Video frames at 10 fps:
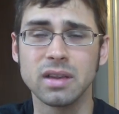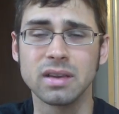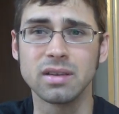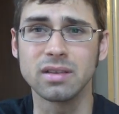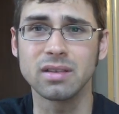
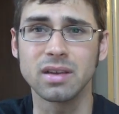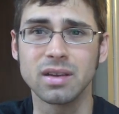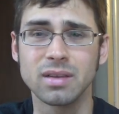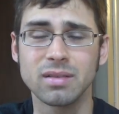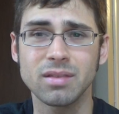and
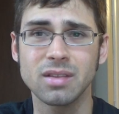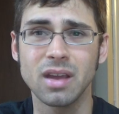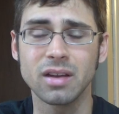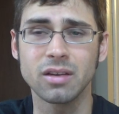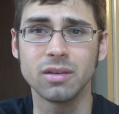uh, it's
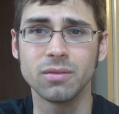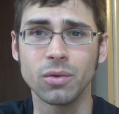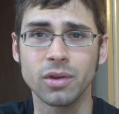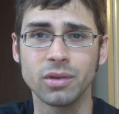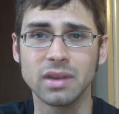not good
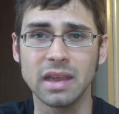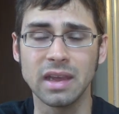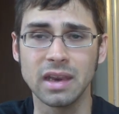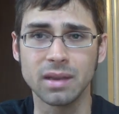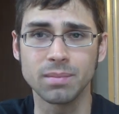for you to
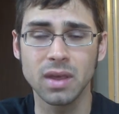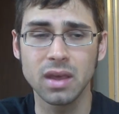eat it.